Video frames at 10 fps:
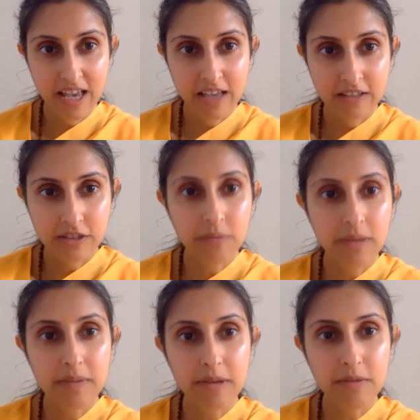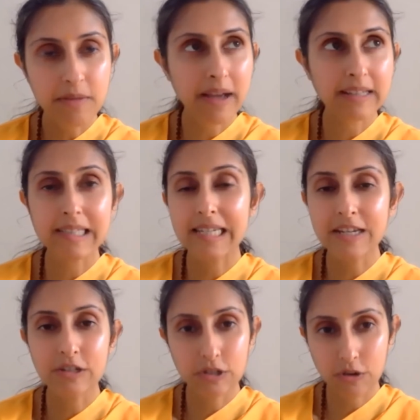So maybe we might see
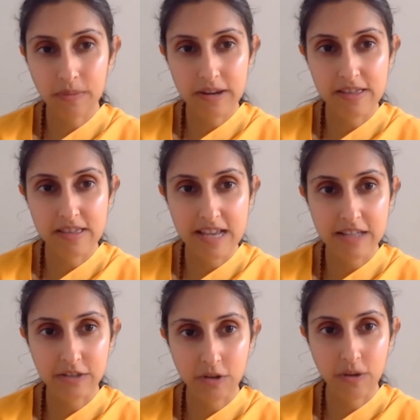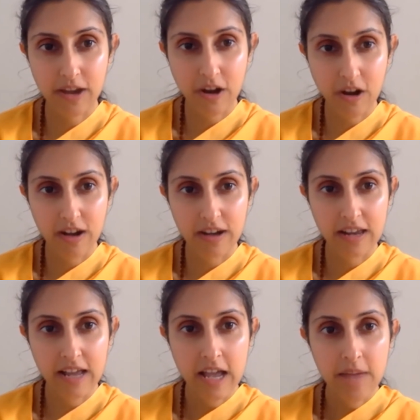so many things going on,
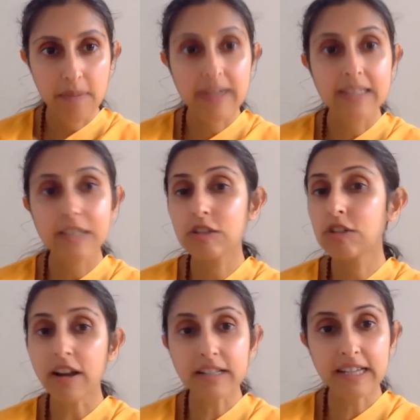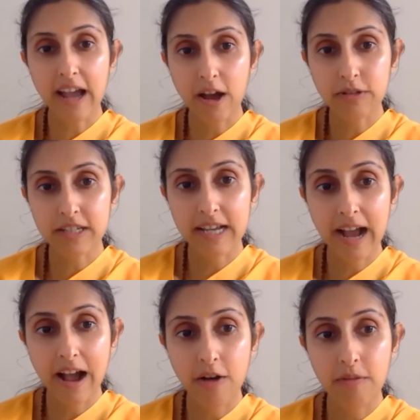but it's not counting
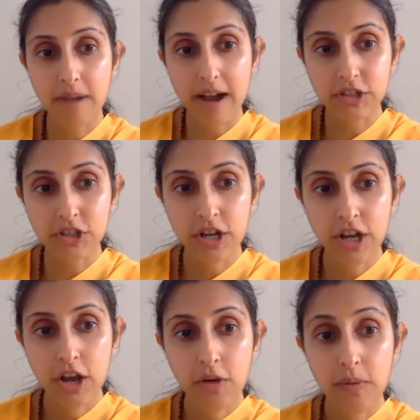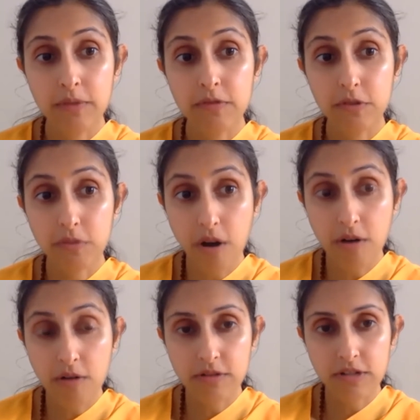how much we've
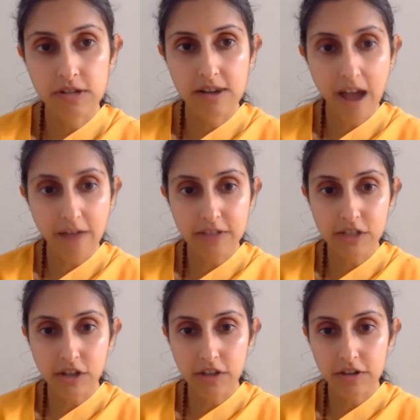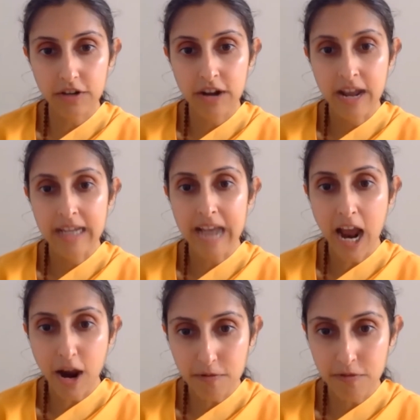grown to love each other
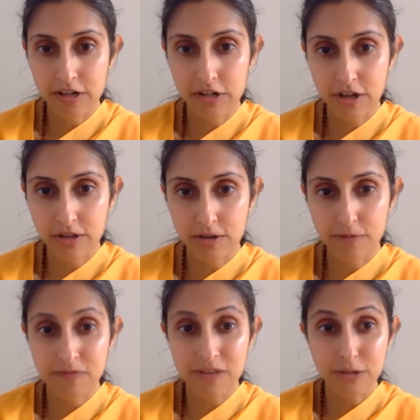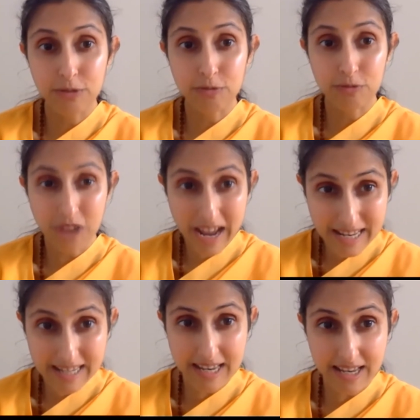care for each other, feel
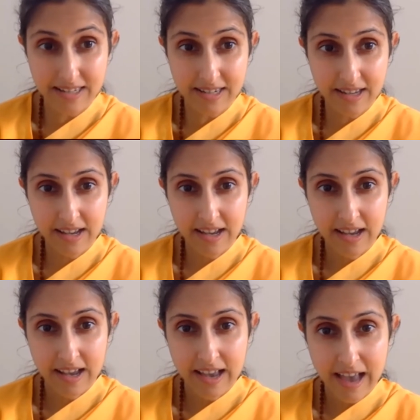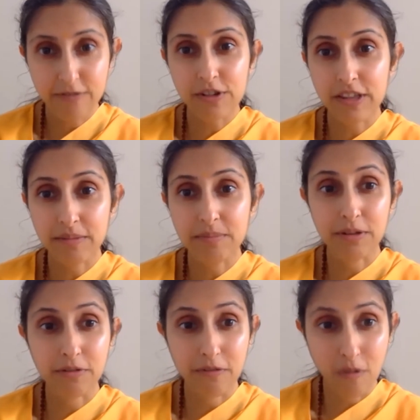united ever than
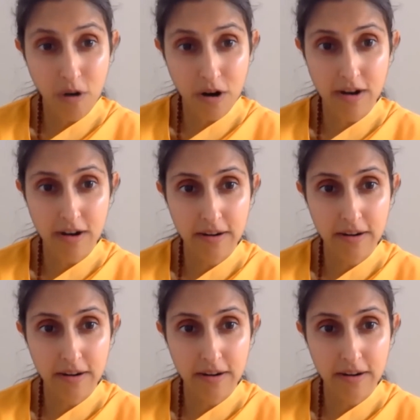before.